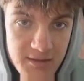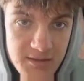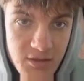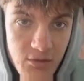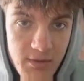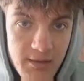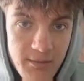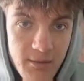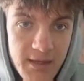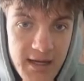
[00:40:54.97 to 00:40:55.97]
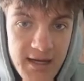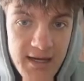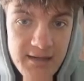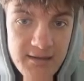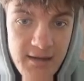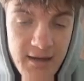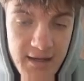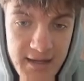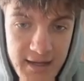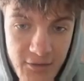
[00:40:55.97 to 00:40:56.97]
So maybe we had
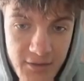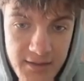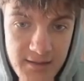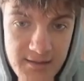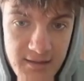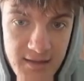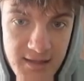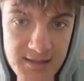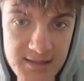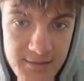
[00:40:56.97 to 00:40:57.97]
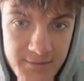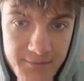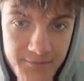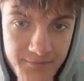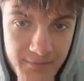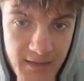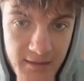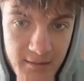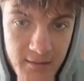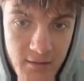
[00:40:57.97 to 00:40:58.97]
a candle that does this,
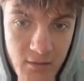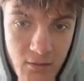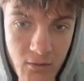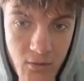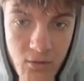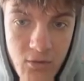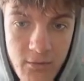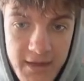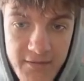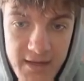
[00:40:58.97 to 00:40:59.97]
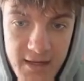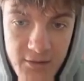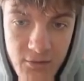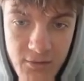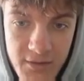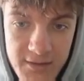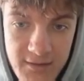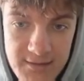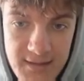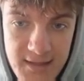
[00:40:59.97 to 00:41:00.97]
or we have a candle that does